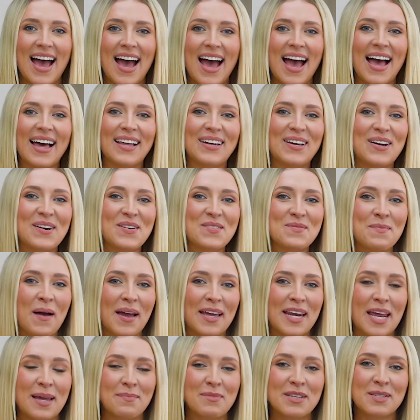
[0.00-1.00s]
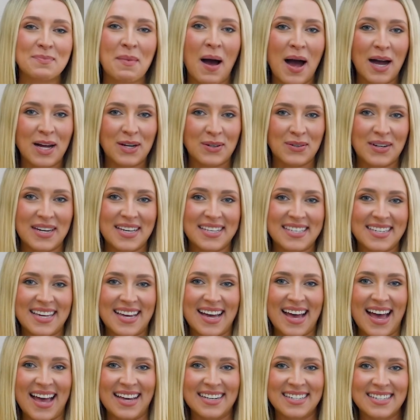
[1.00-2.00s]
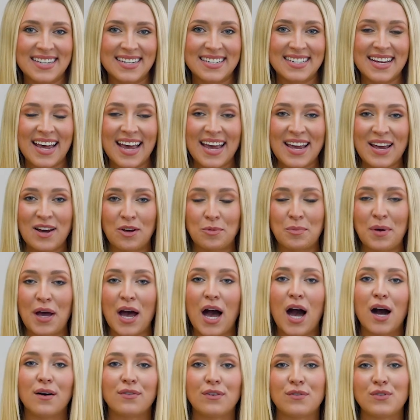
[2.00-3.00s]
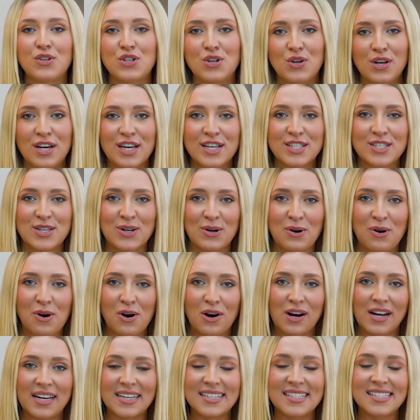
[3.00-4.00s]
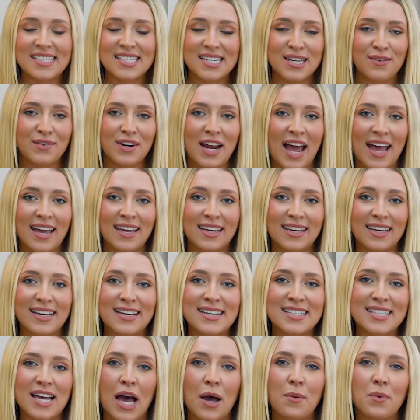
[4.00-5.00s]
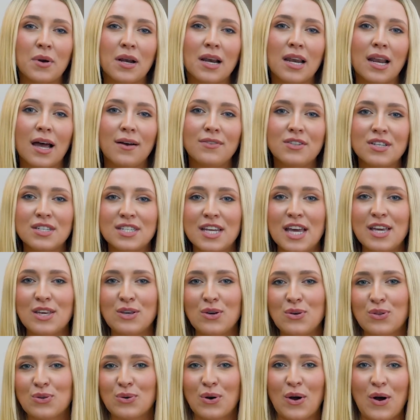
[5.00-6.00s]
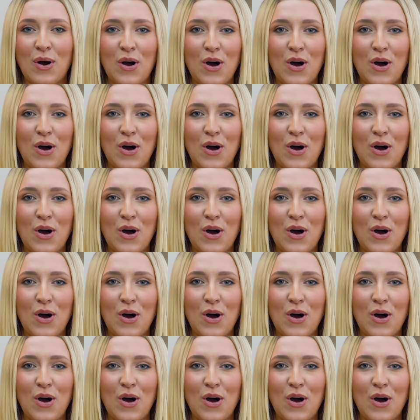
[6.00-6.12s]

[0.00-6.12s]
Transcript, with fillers: Hello, my name is Margarita, and today, on behalf of Julia Sikora and Stephen Hankins, I would love to take you through a